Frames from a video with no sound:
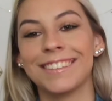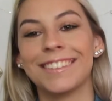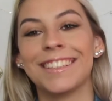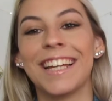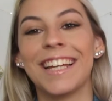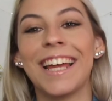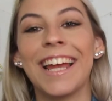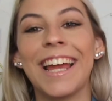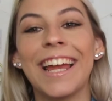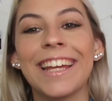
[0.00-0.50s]
say
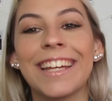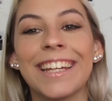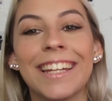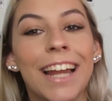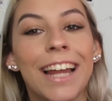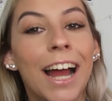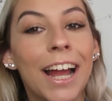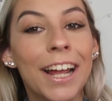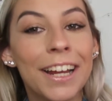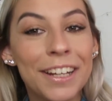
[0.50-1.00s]
Hank and
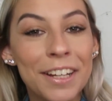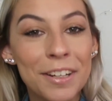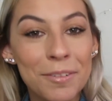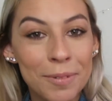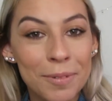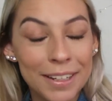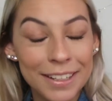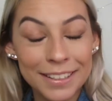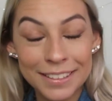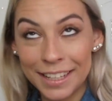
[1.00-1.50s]
Heine,
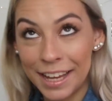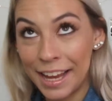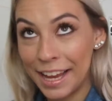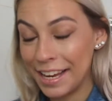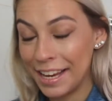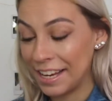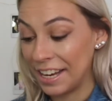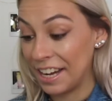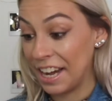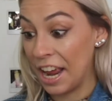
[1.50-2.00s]
but it's
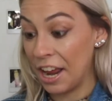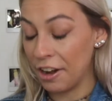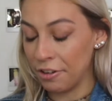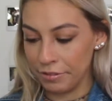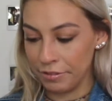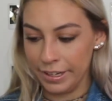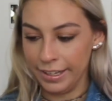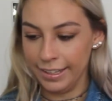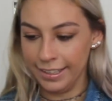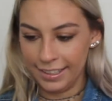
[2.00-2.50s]
Hank and
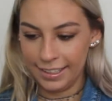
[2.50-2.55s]
Henry.